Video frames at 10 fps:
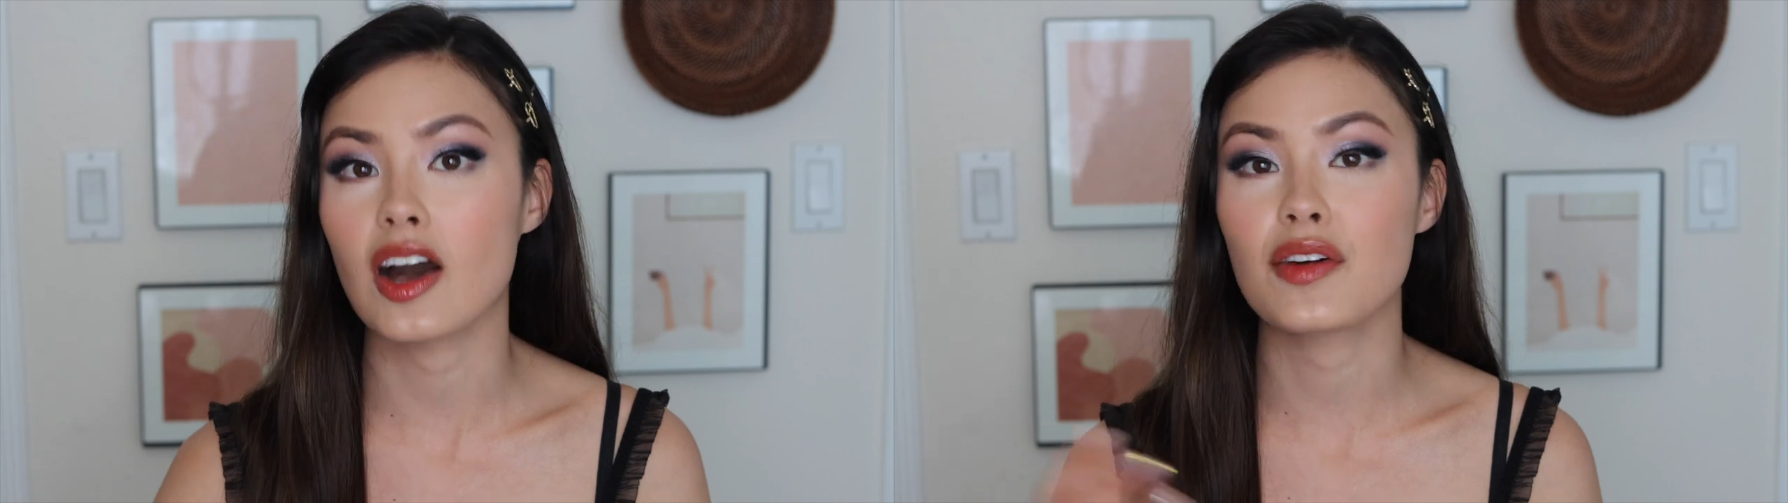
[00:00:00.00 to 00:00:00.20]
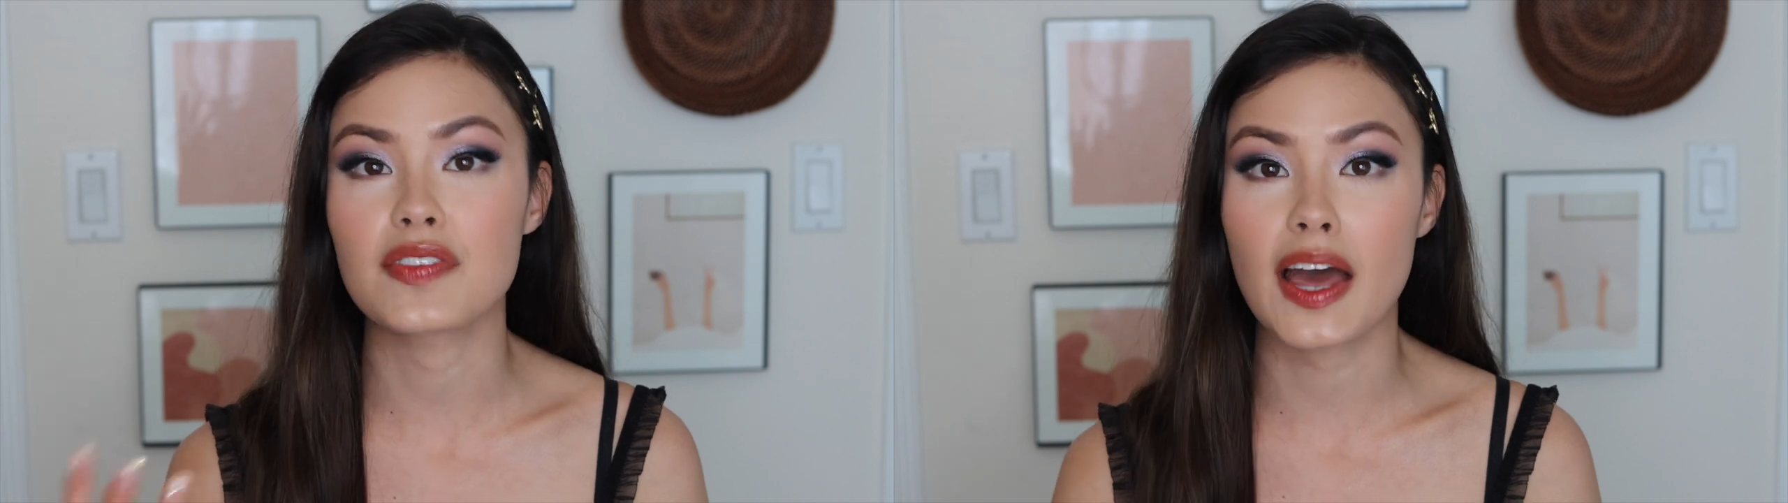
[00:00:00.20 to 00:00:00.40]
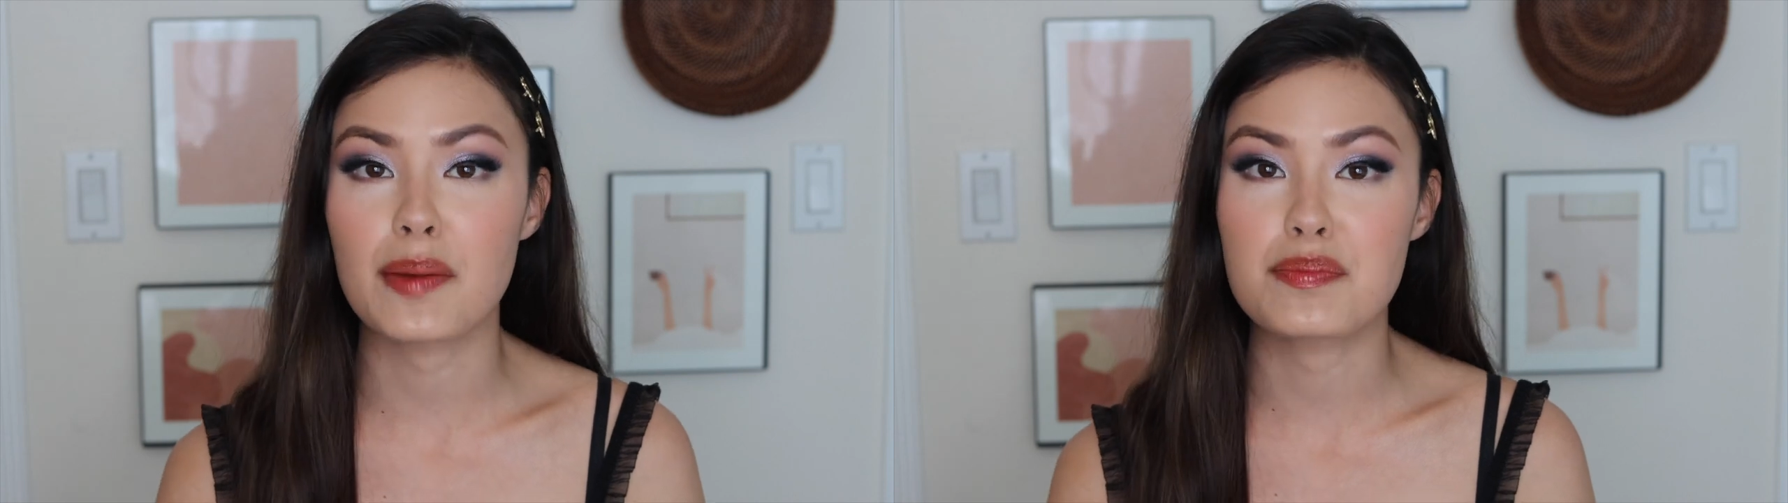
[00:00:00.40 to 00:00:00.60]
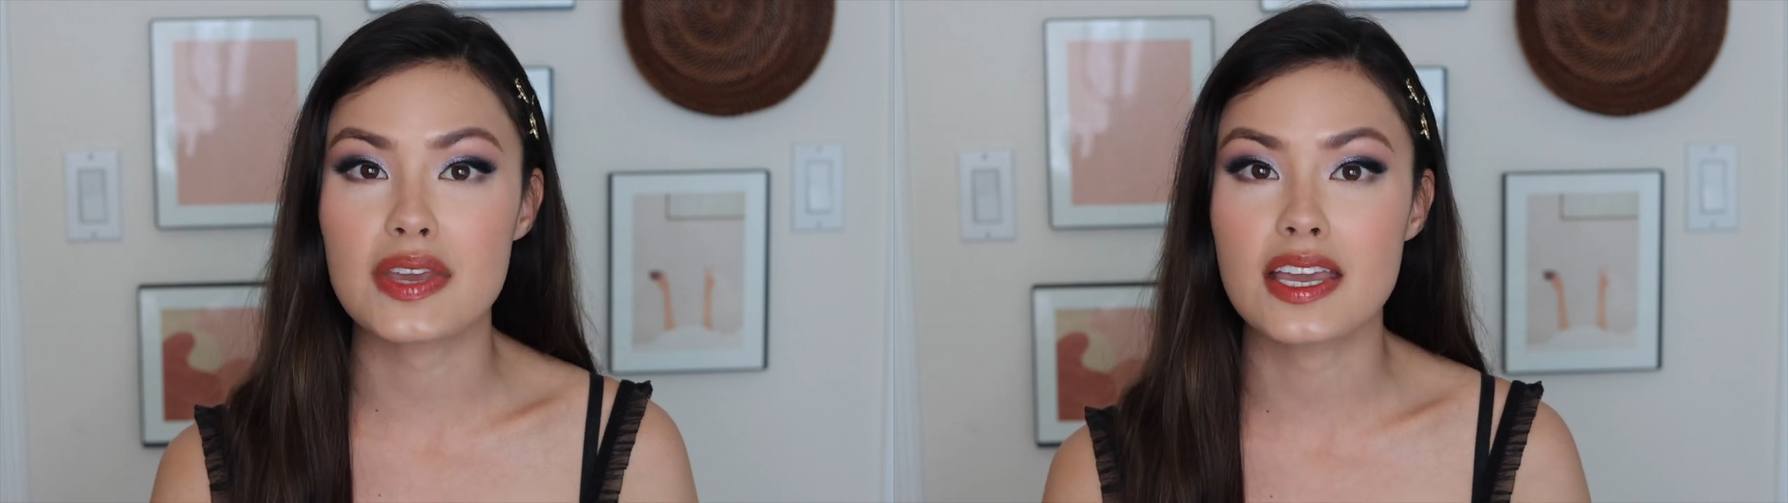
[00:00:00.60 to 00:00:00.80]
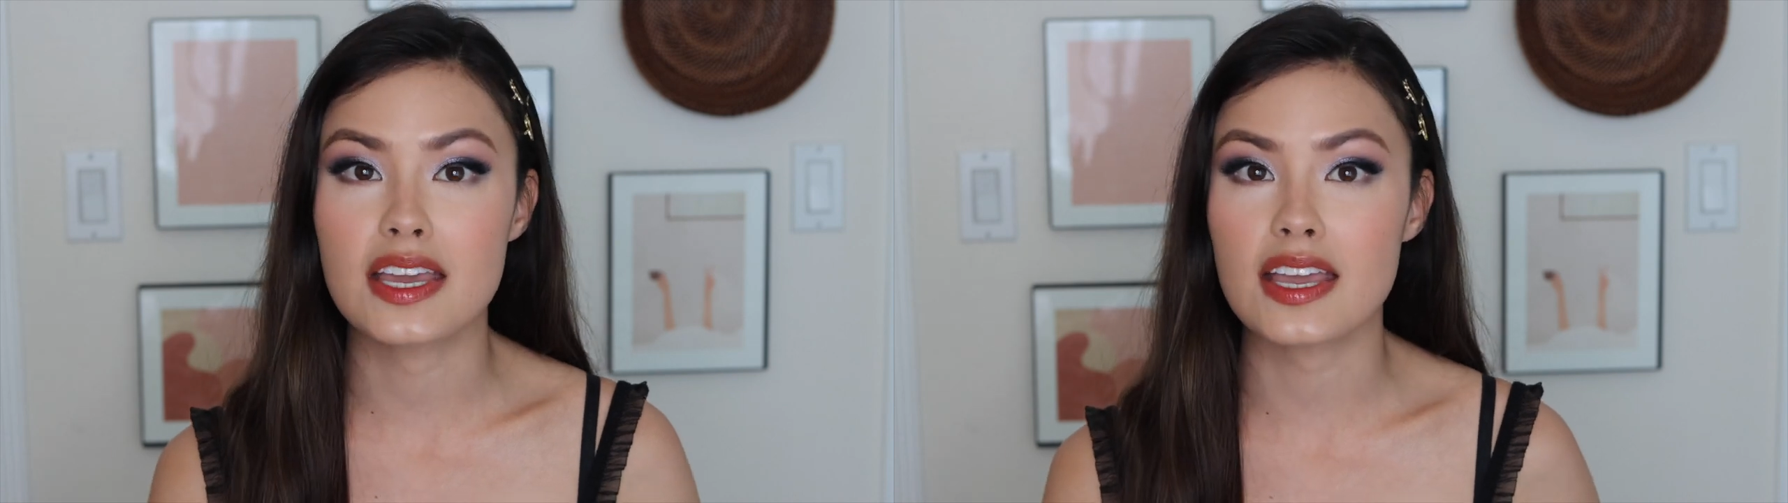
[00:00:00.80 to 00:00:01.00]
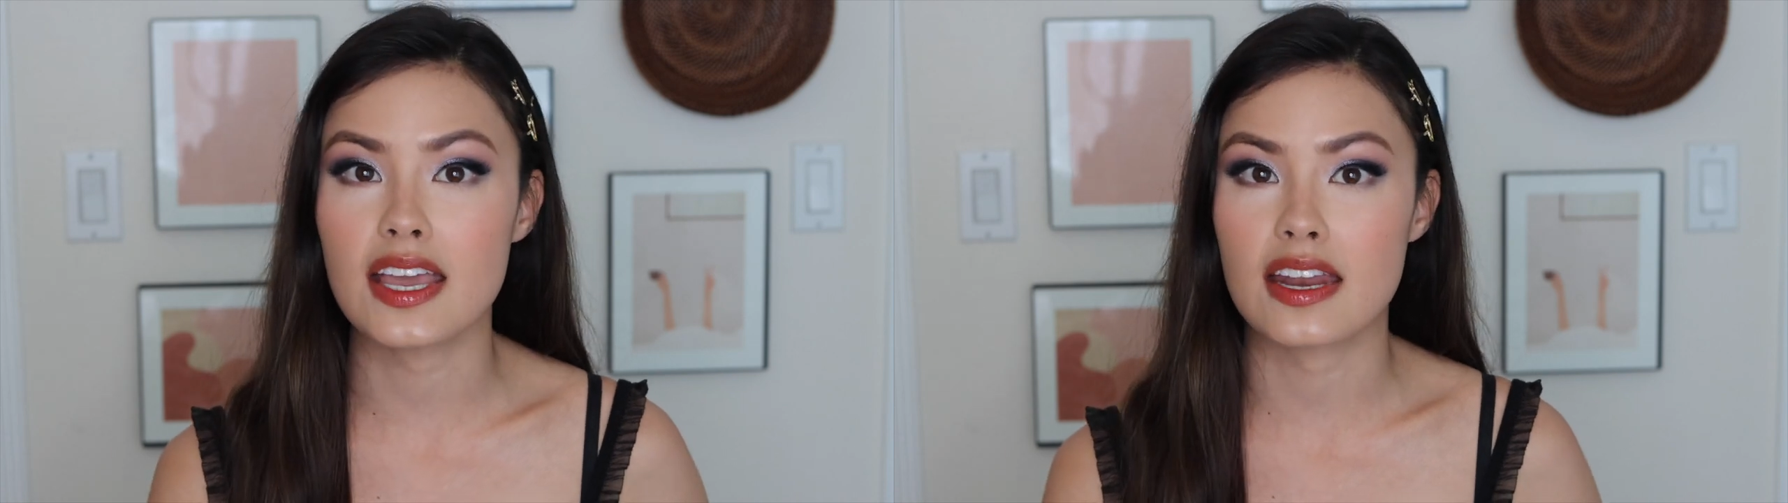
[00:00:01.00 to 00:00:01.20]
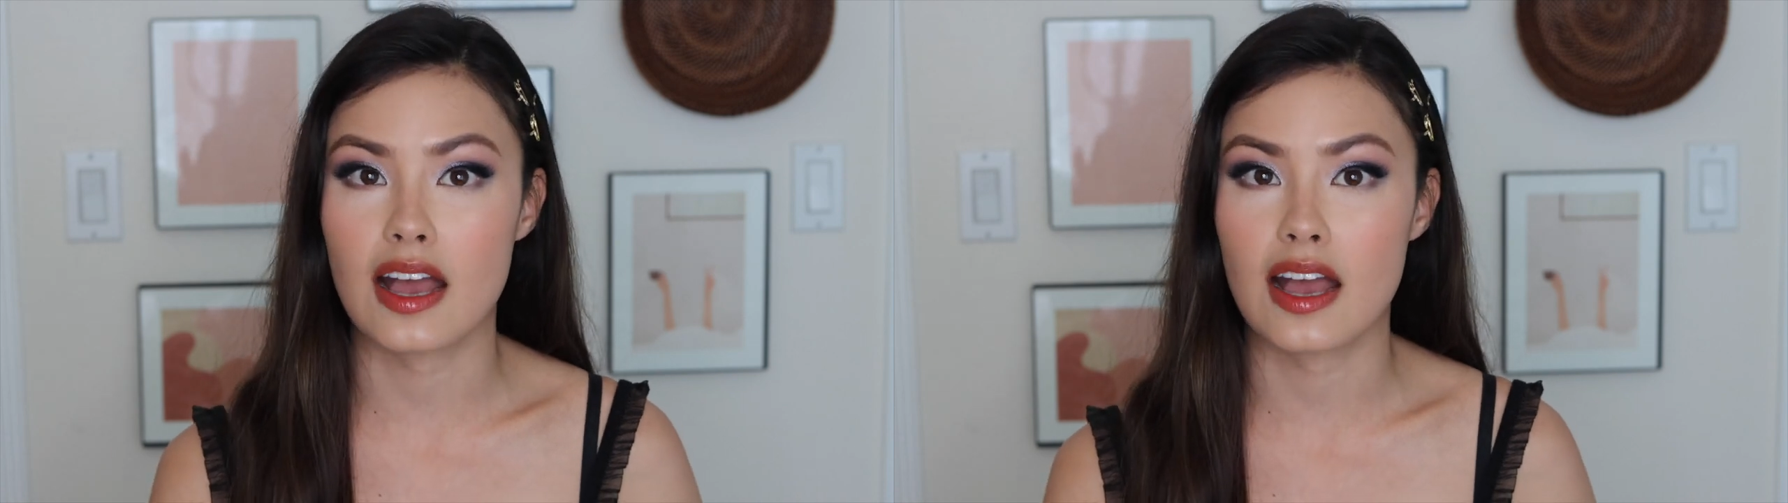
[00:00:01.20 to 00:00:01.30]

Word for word: of that being it